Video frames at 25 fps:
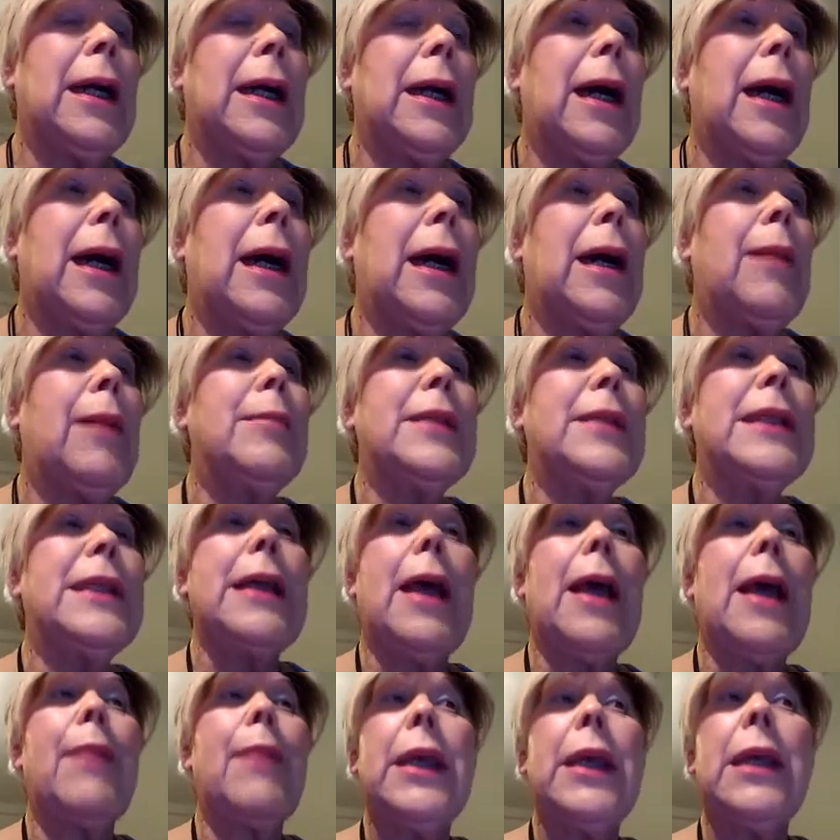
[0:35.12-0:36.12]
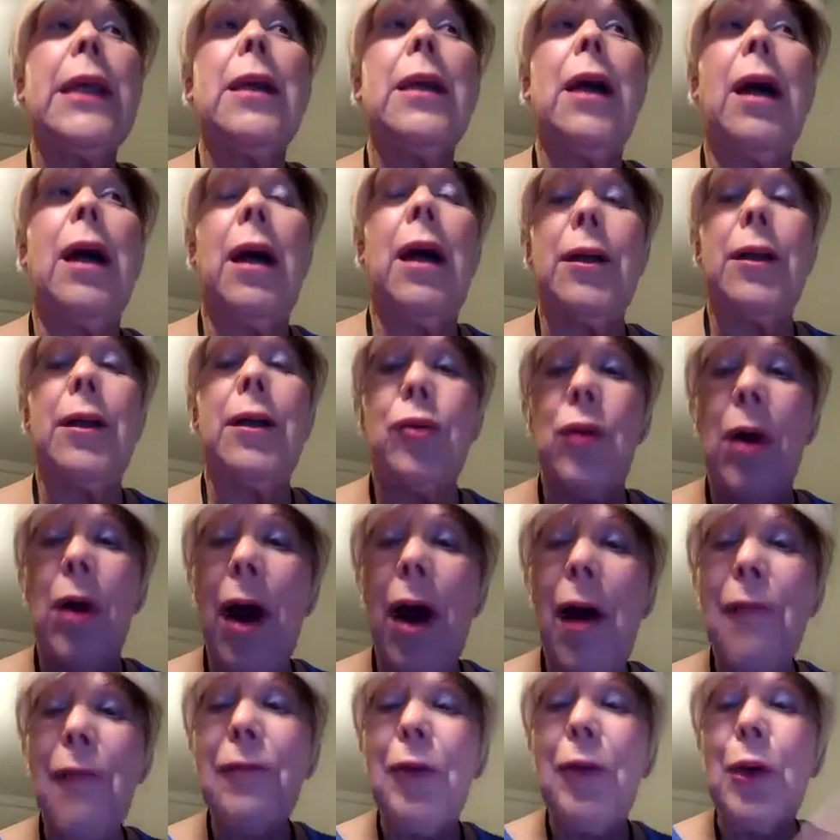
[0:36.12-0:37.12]
Debbie
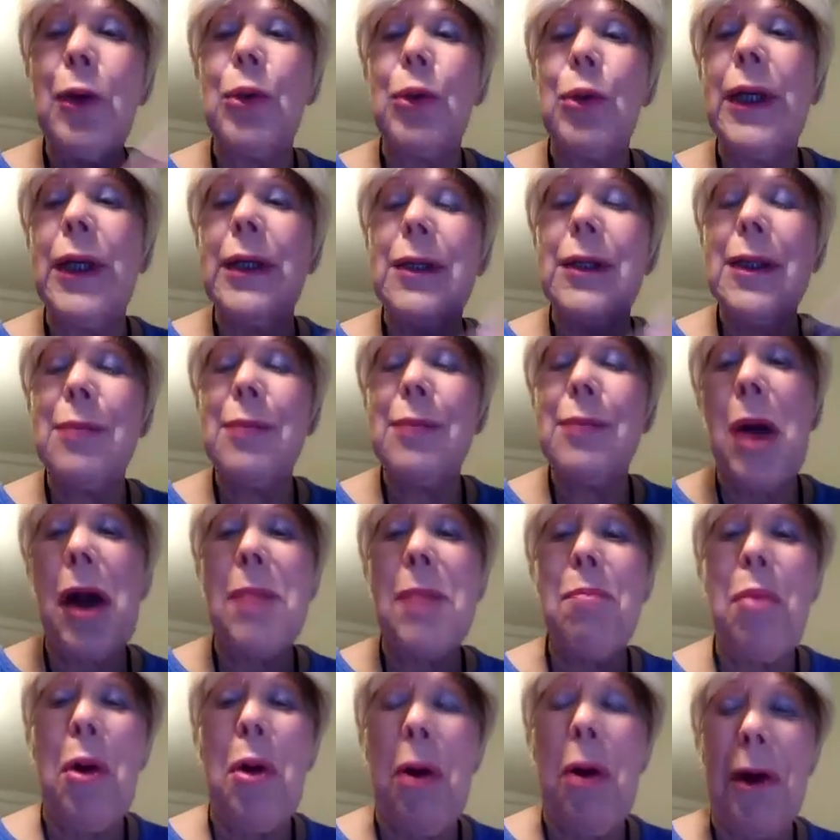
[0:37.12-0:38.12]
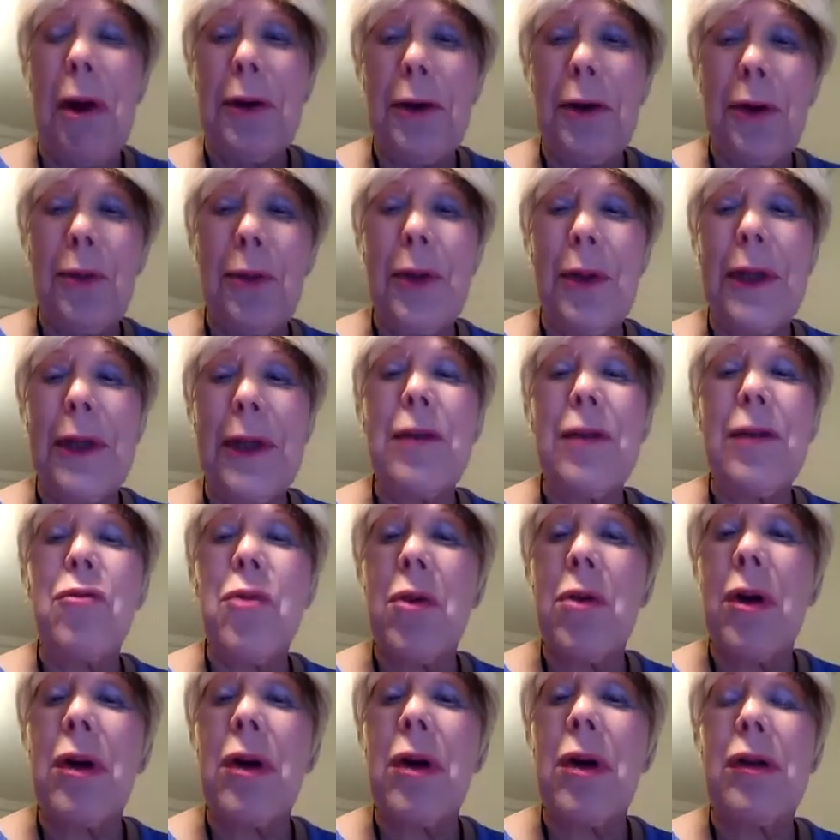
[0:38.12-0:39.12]
Honorath, who is my partner in
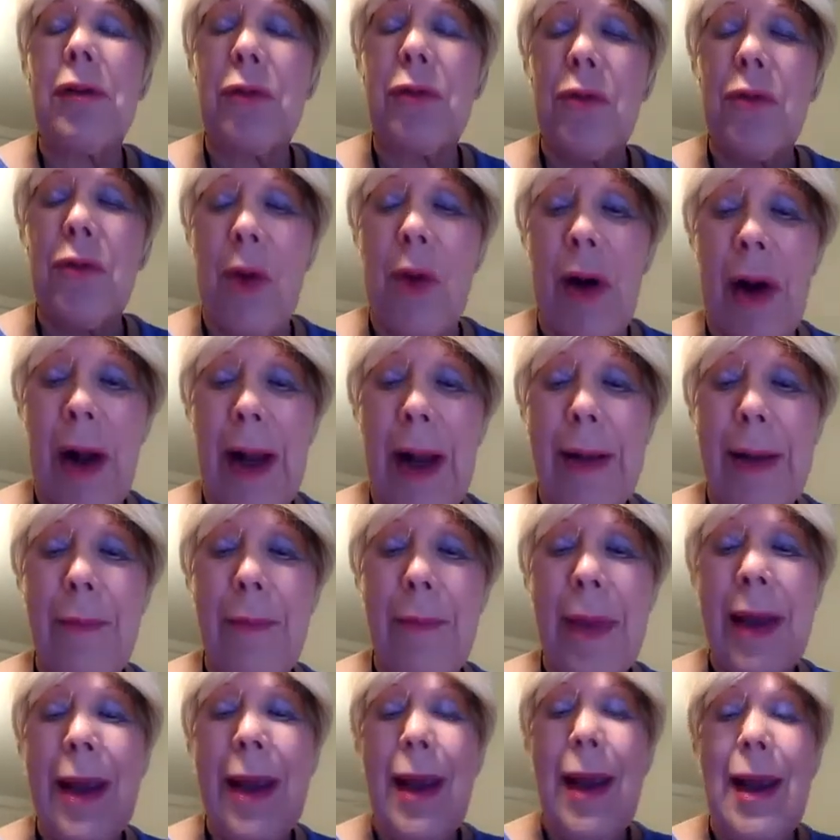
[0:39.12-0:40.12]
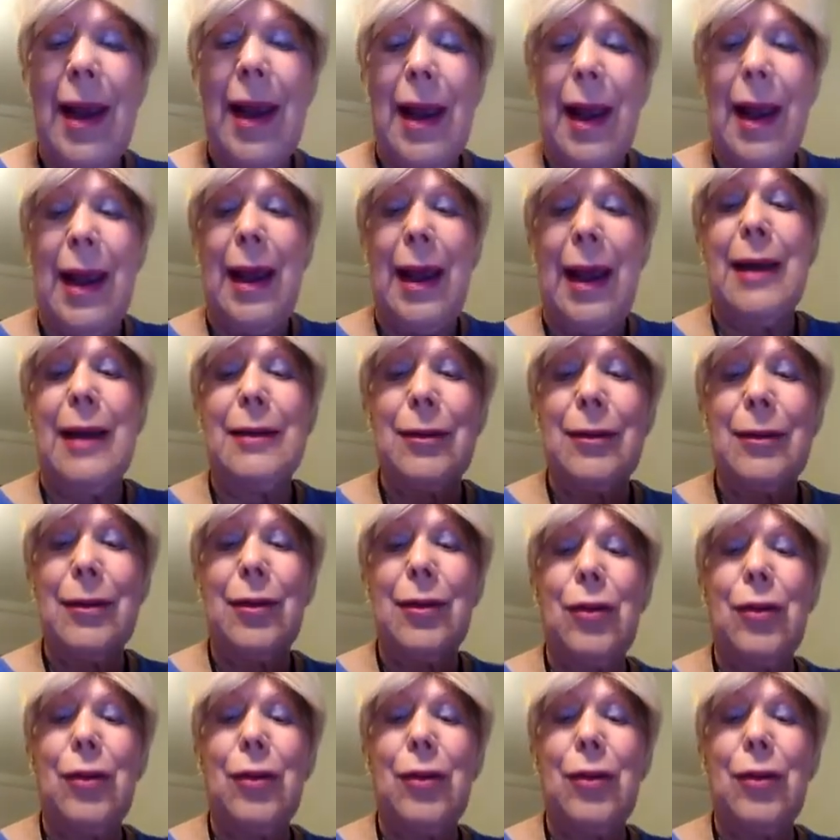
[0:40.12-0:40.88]
crime and